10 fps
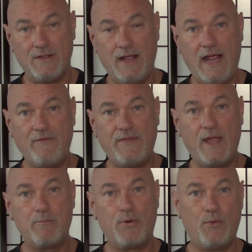at
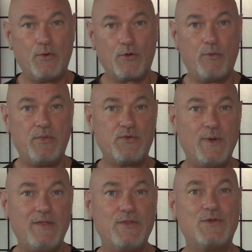that portal
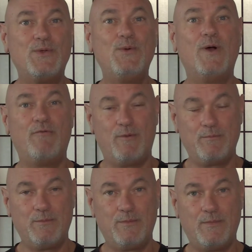between the two of them,